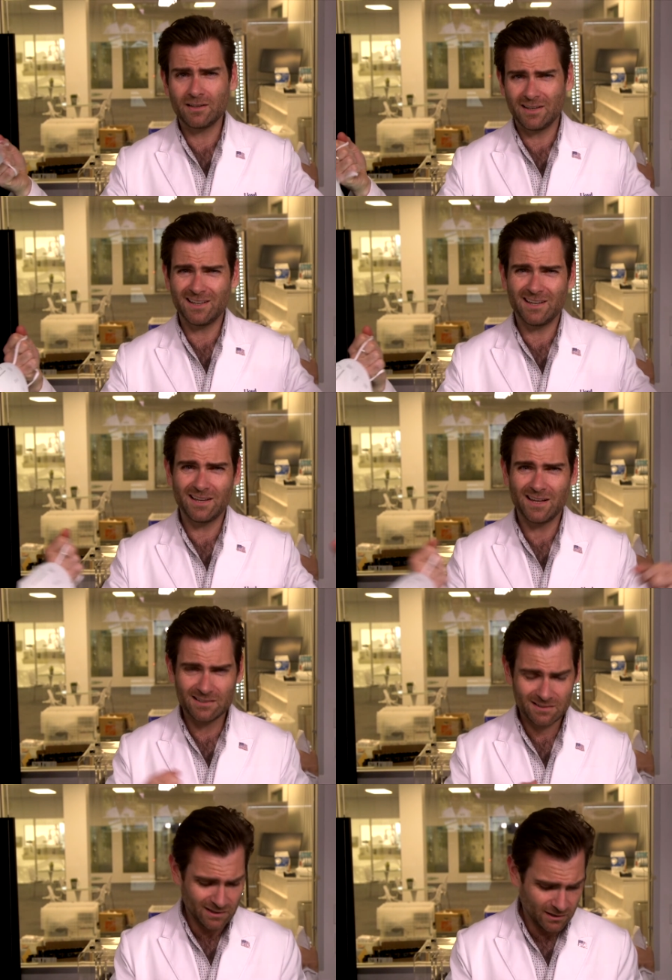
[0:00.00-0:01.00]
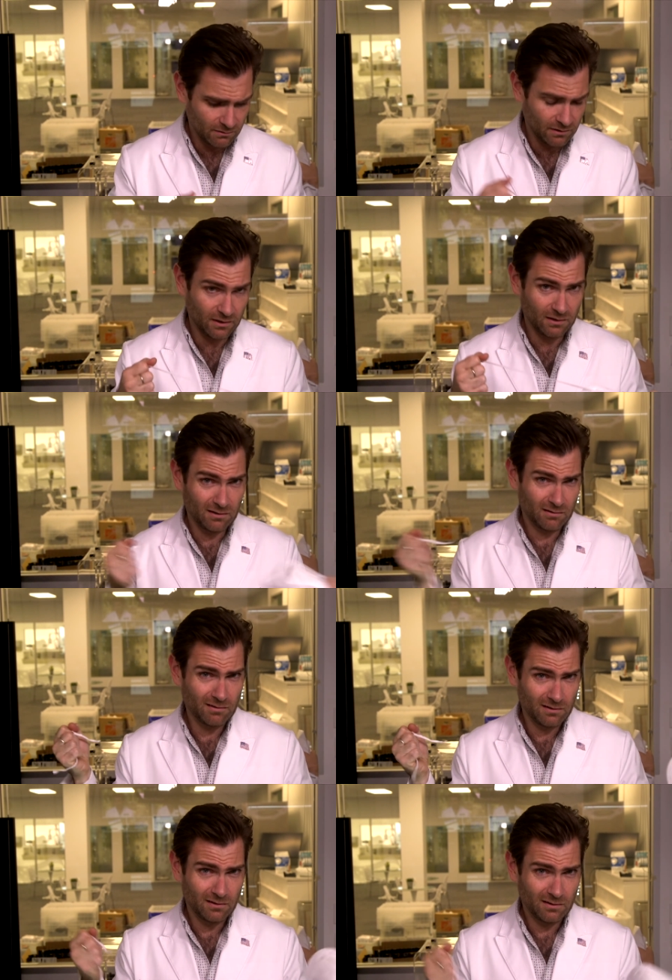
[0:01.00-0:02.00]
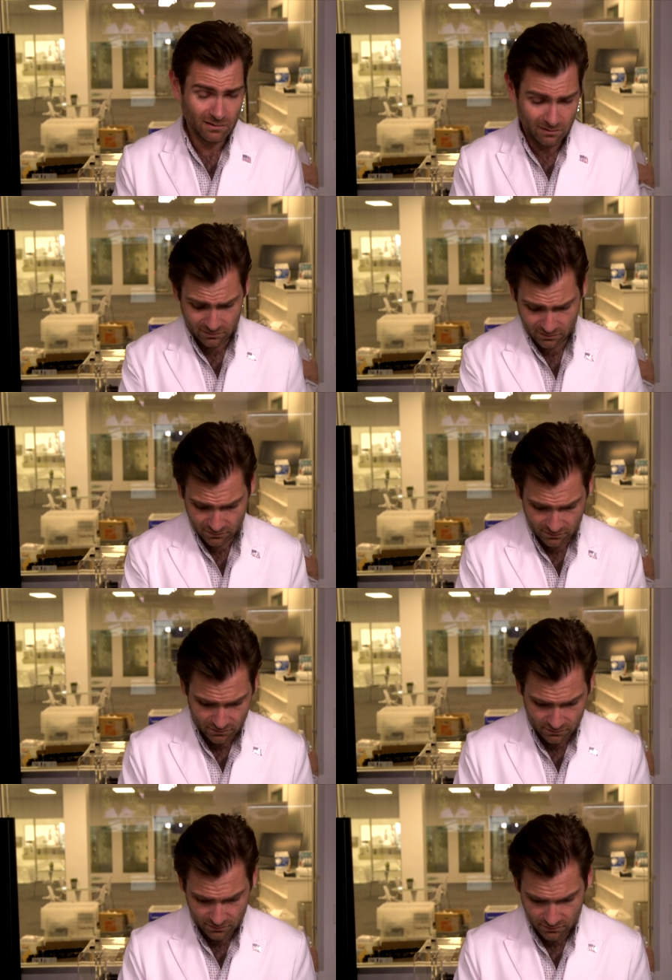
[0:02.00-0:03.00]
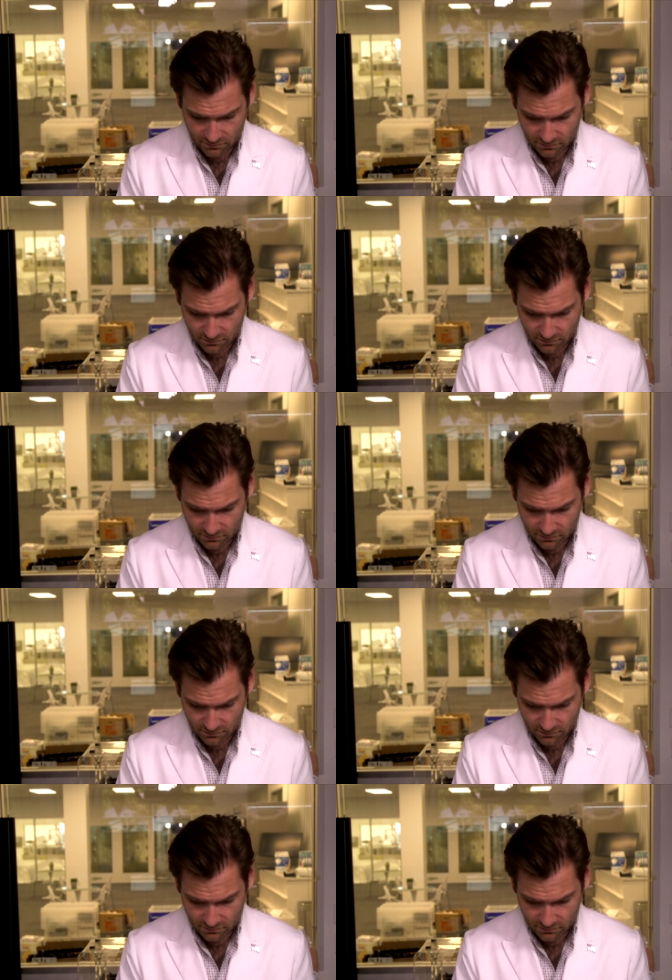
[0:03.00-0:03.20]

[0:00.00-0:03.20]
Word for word: Yeah, that's not great. Yeah, that's not great.